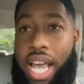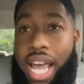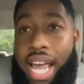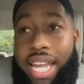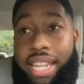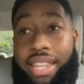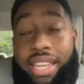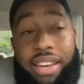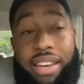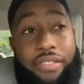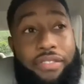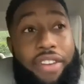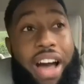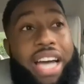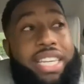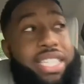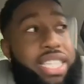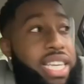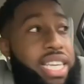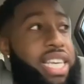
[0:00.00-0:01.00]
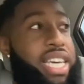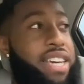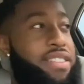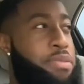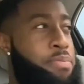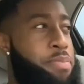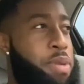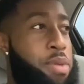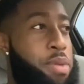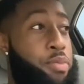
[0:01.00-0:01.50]
And the advice he
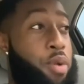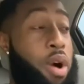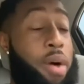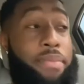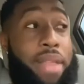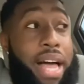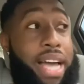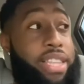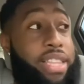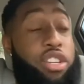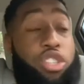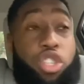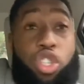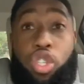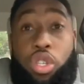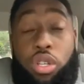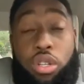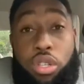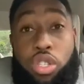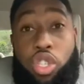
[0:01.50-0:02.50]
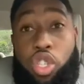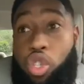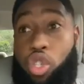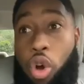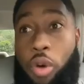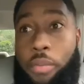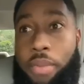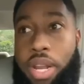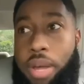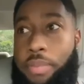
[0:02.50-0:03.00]
gives people, I'm like, there's
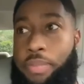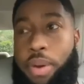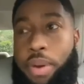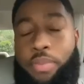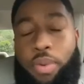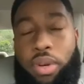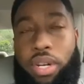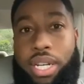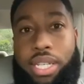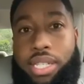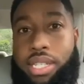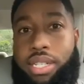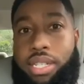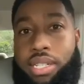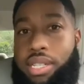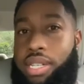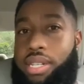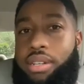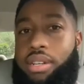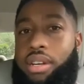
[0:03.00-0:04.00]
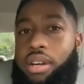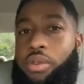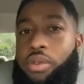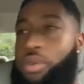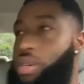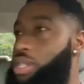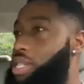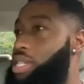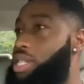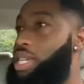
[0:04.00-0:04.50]
so many people listening to
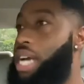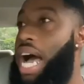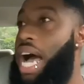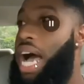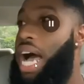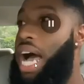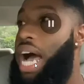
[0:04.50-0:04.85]
what this guy.